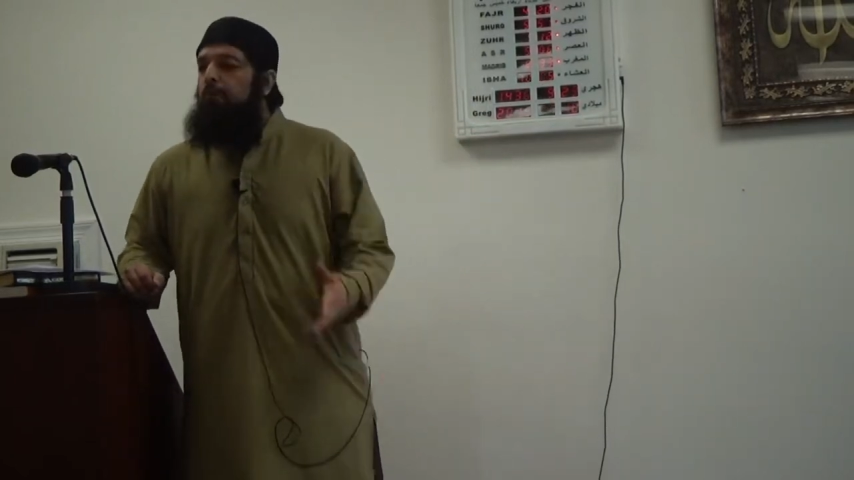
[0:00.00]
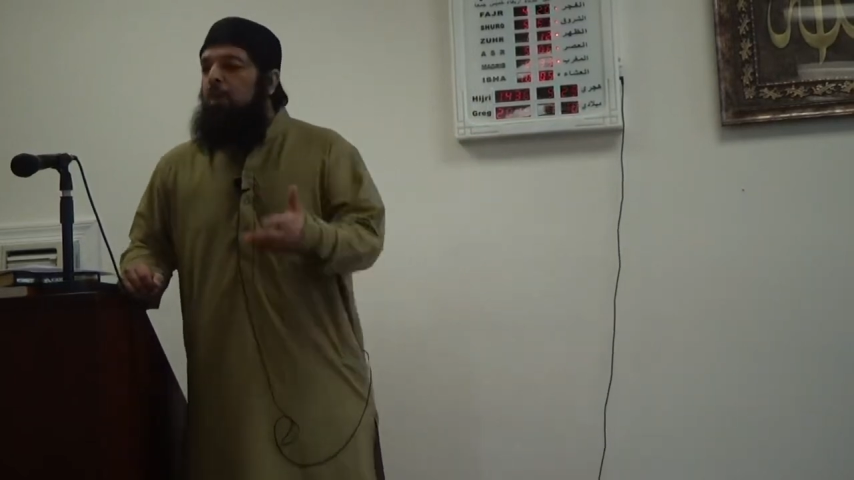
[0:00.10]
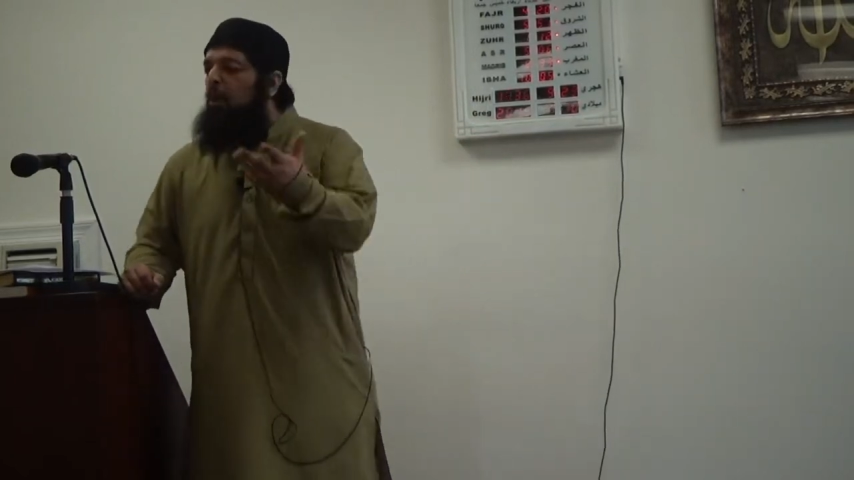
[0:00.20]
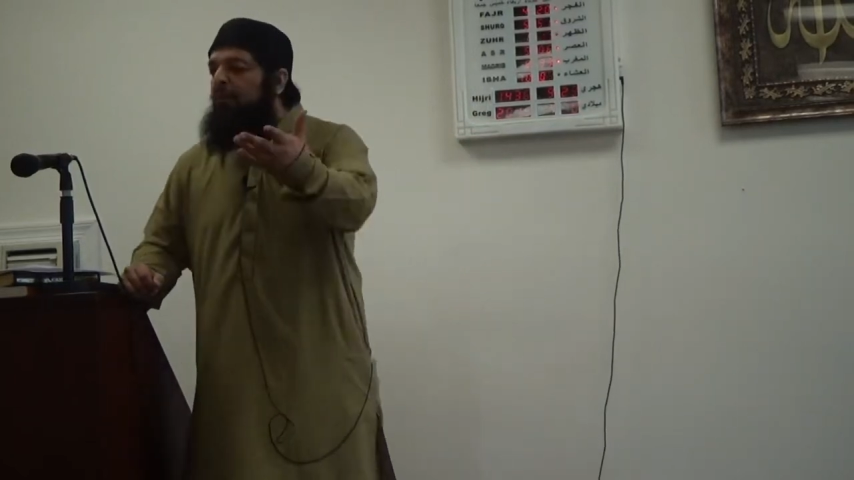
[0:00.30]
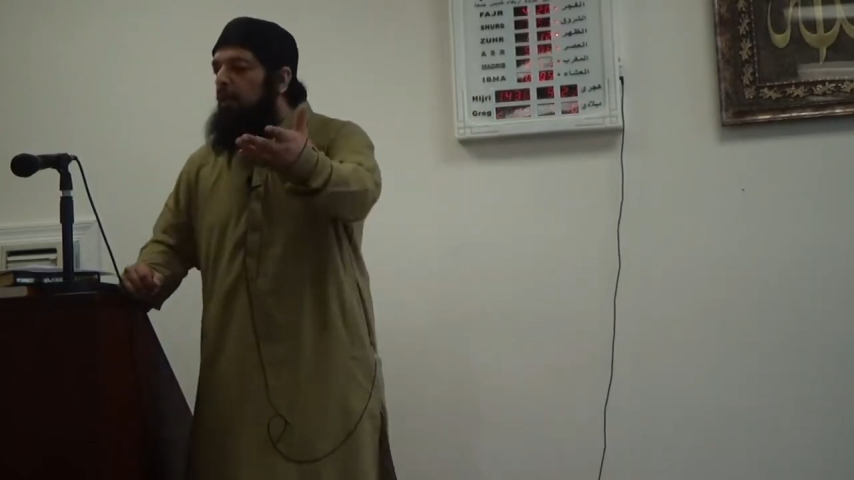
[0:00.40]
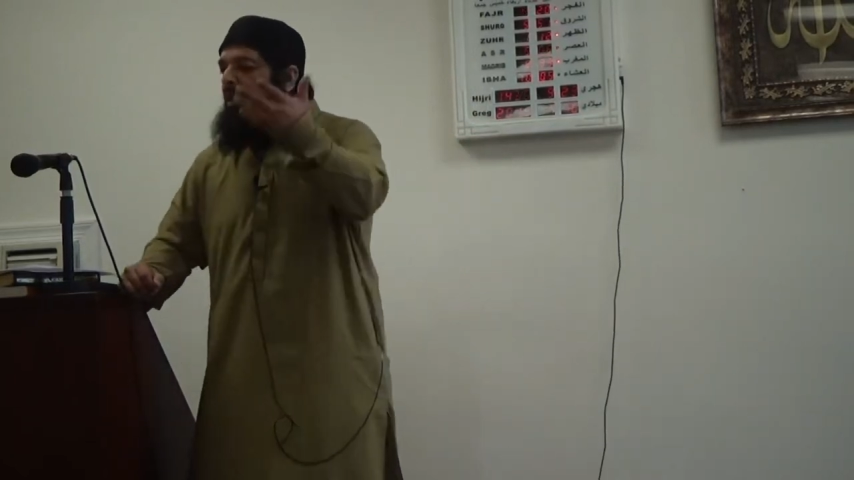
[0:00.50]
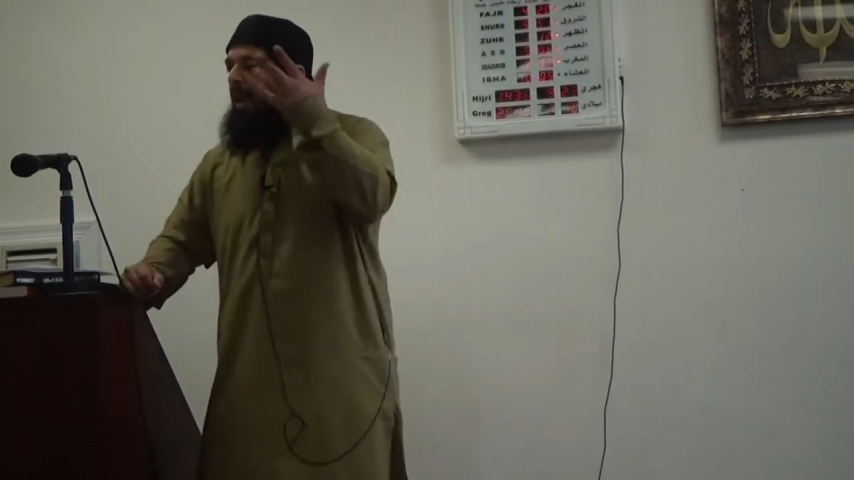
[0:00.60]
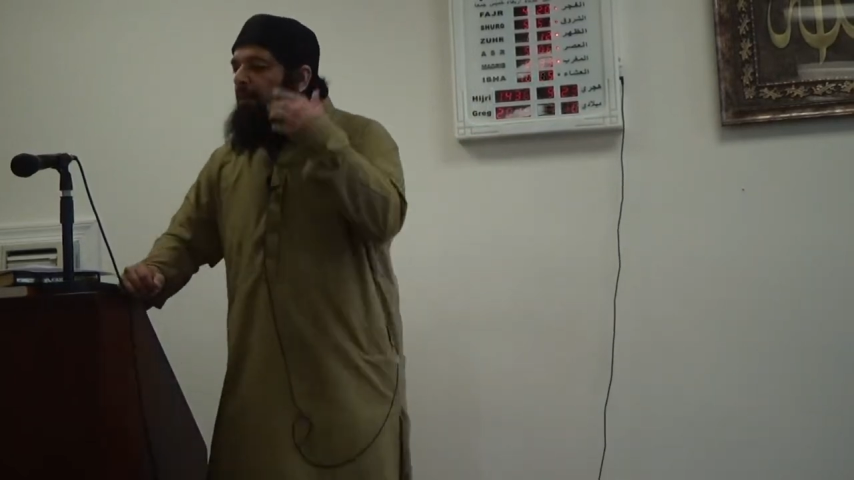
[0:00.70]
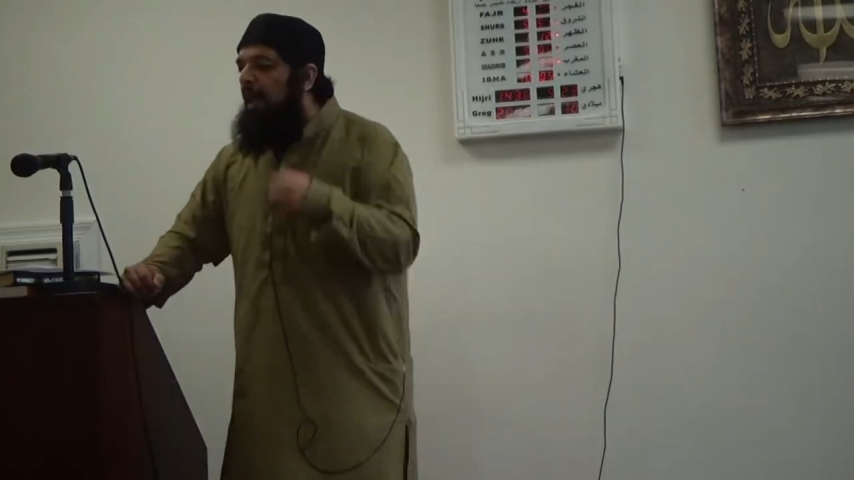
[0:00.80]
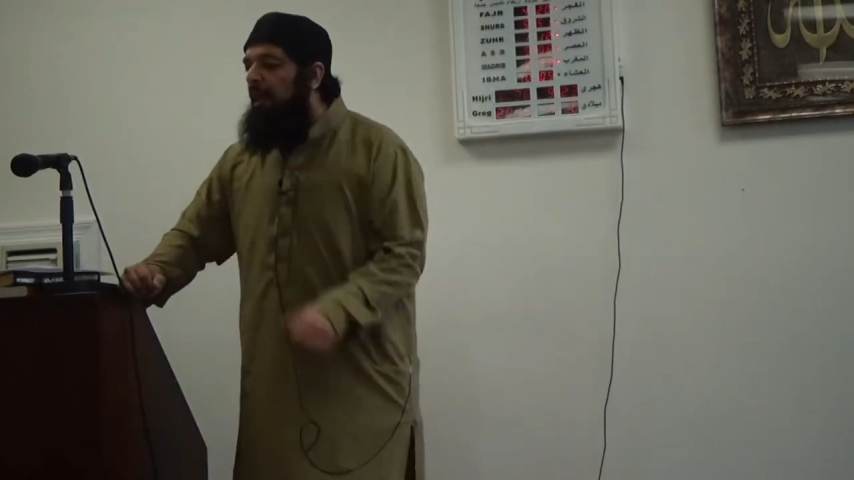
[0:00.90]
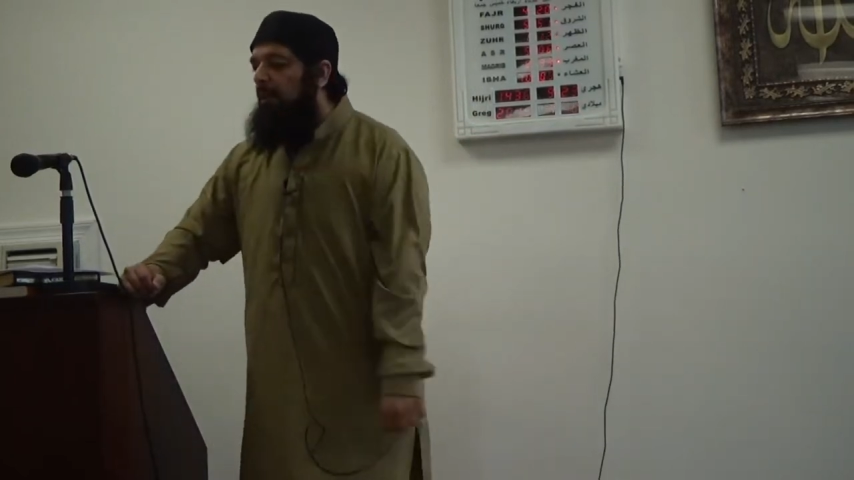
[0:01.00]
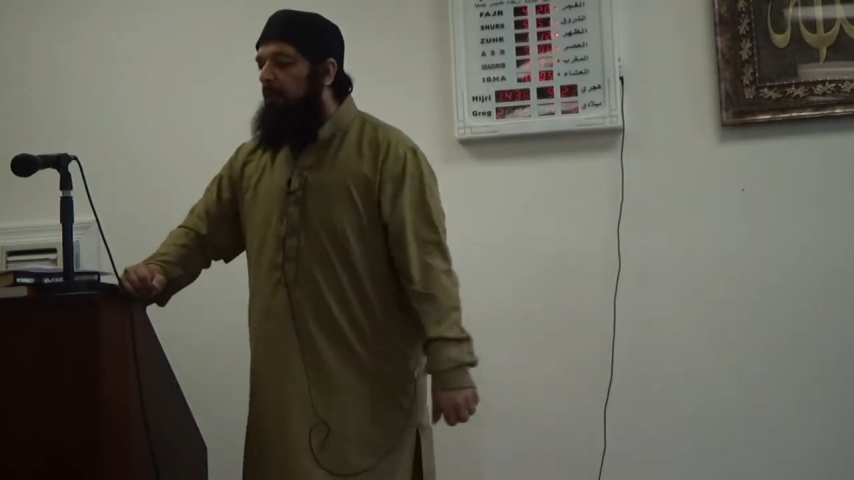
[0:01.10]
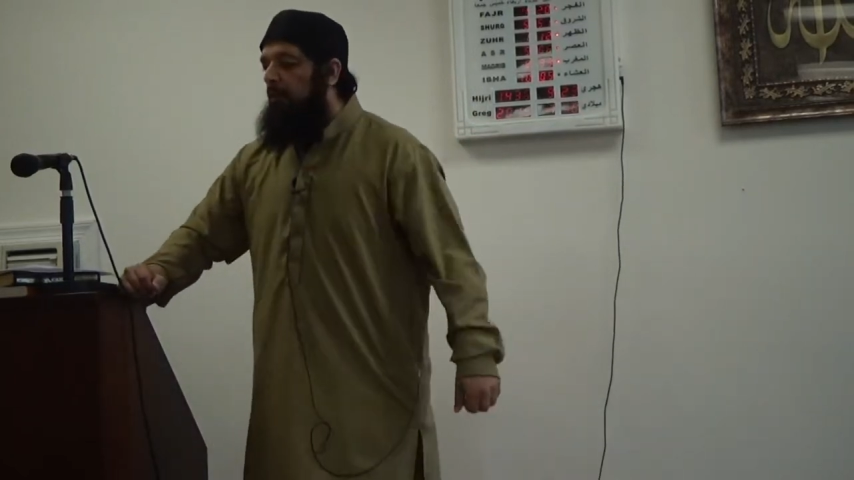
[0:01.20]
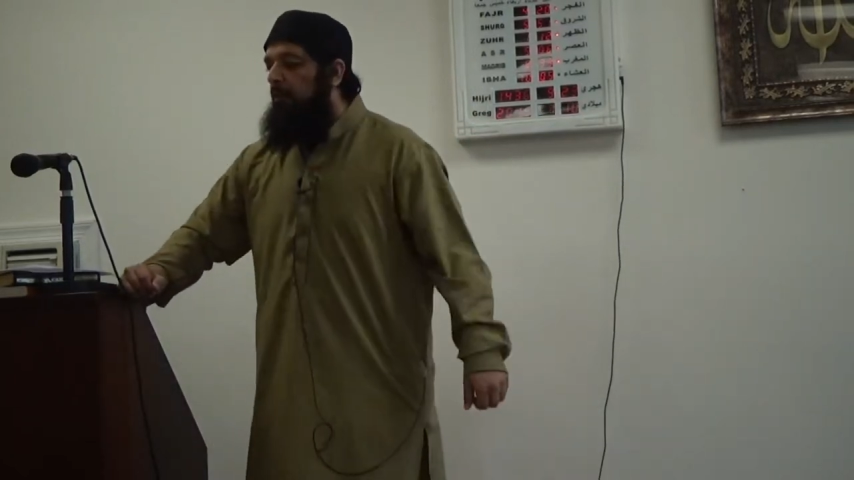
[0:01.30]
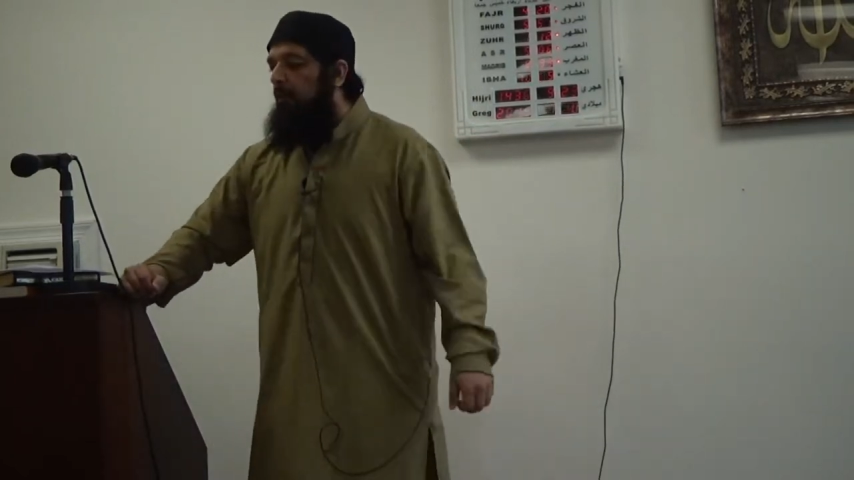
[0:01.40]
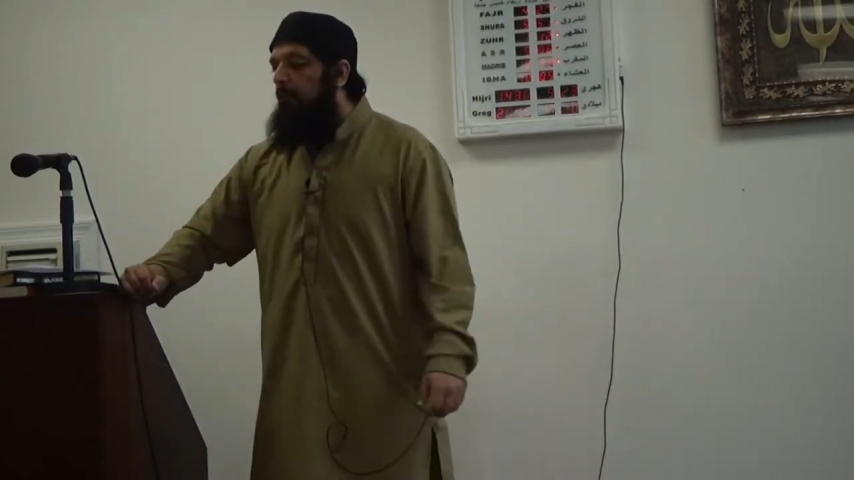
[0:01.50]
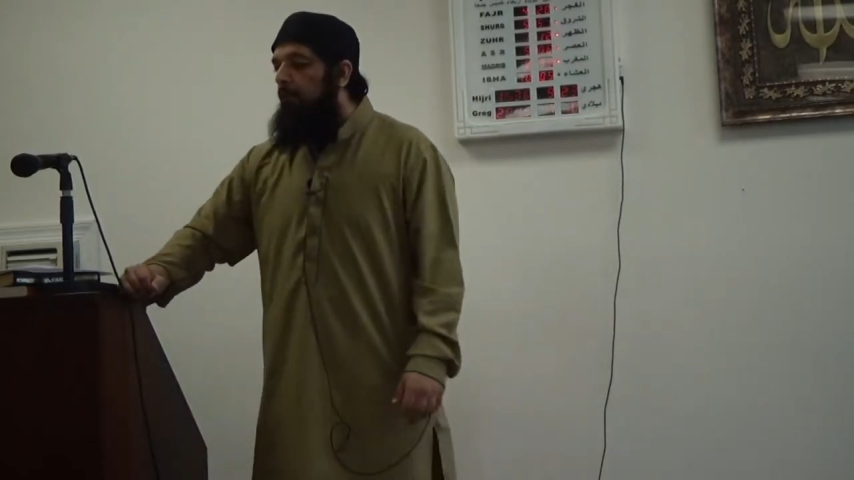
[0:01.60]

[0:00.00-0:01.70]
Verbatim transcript: beautiful themes like this.